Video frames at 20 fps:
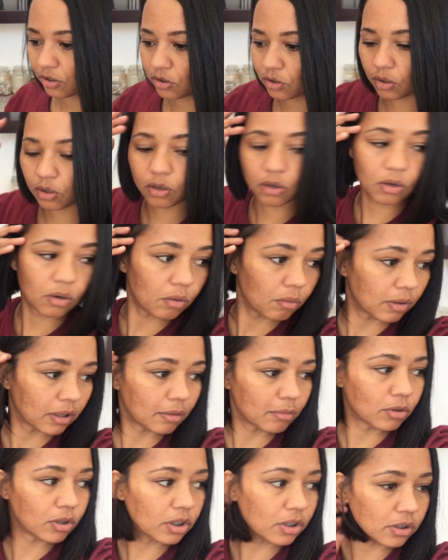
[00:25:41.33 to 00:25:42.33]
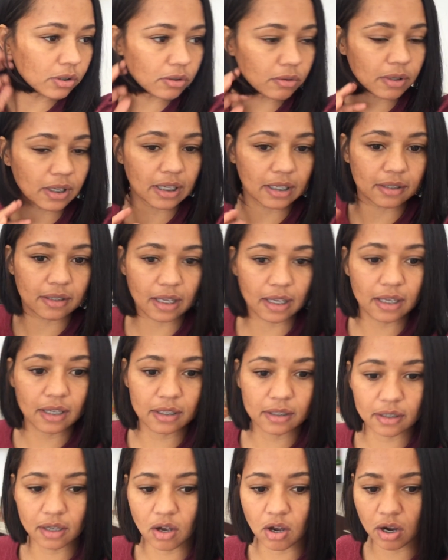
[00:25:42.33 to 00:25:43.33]
So what I'm going to do is the
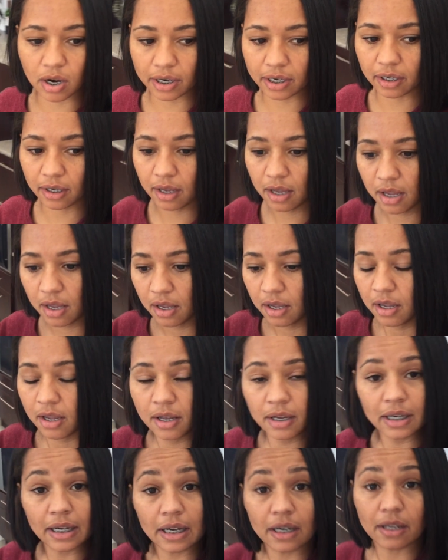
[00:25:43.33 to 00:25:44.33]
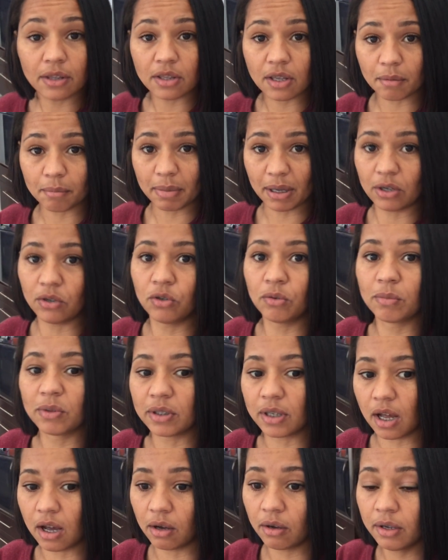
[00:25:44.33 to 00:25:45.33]
kids are cleaning their
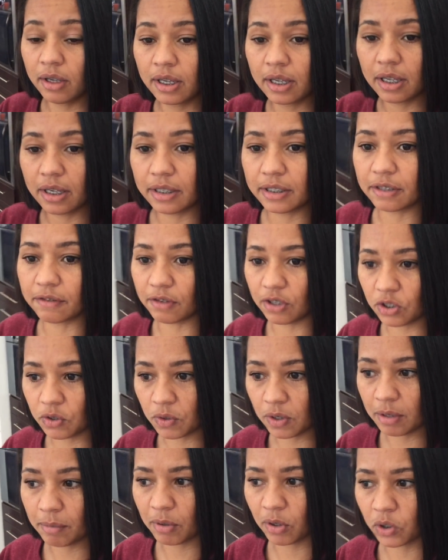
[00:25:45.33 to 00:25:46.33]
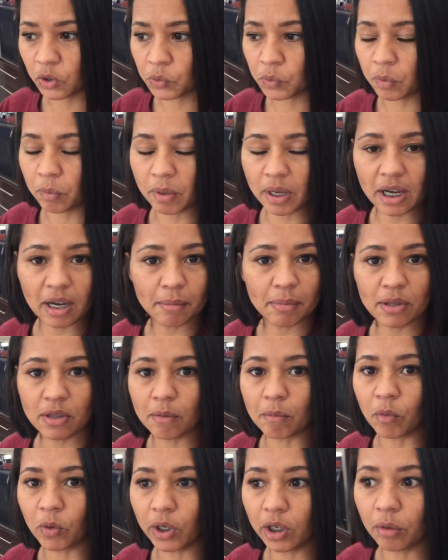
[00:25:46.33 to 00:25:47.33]
bedrooms now individually because when we wake up in
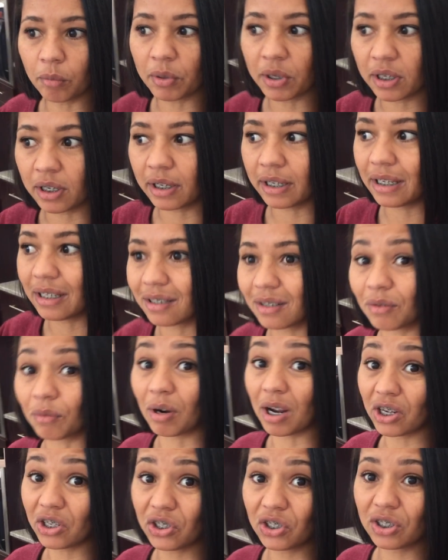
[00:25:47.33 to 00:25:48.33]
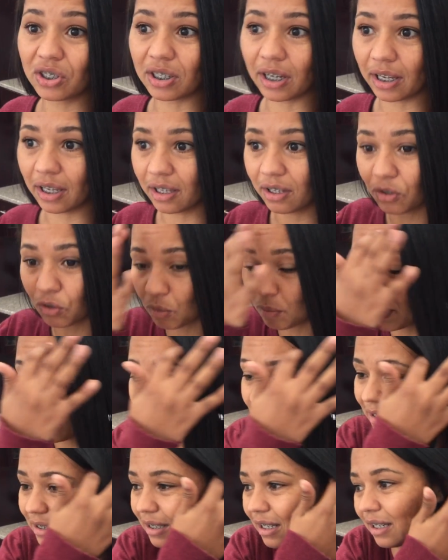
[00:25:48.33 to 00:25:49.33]
the morning, we are in a rush. Like
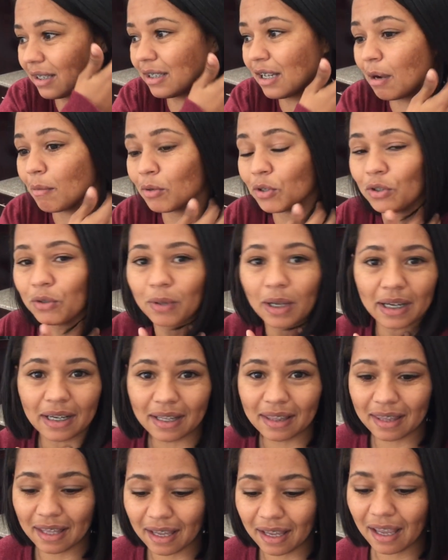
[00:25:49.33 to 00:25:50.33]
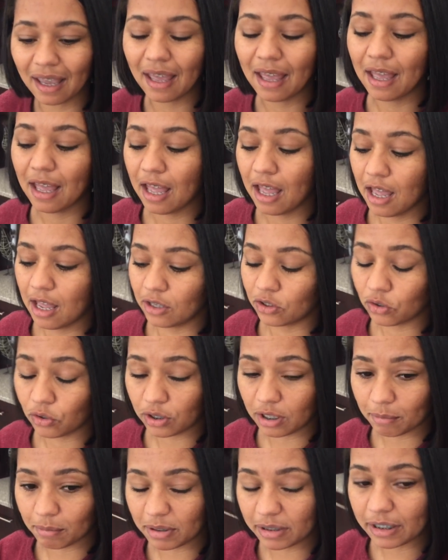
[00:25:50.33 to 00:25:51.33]
nobody has got time to do anything. So
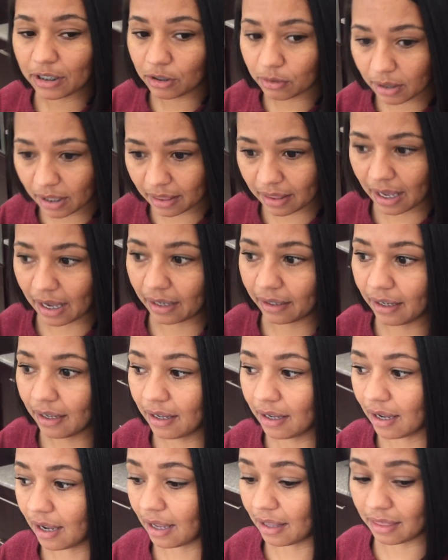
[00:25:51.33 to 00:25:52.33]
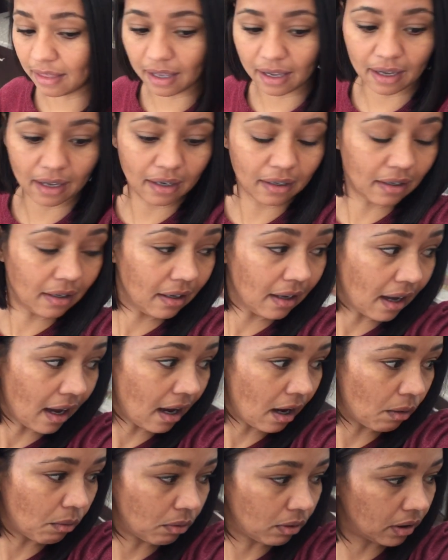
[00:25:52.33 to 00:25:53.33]
they're busy doing that. And then
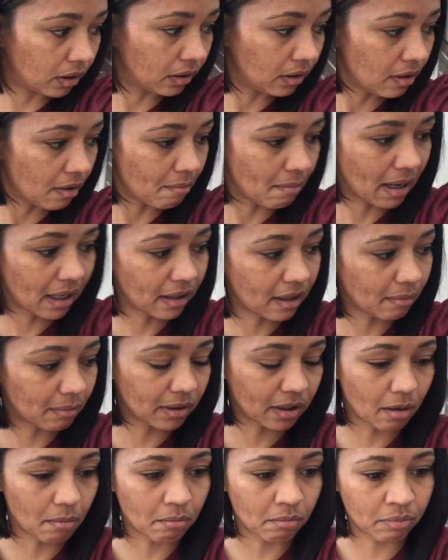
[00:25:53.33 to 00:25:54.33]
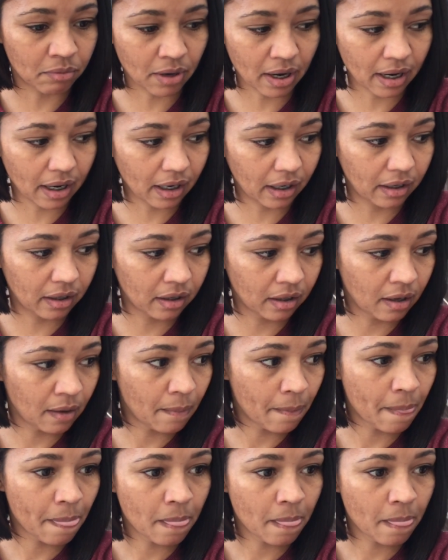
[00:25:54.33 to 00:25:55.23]
I will make them some bread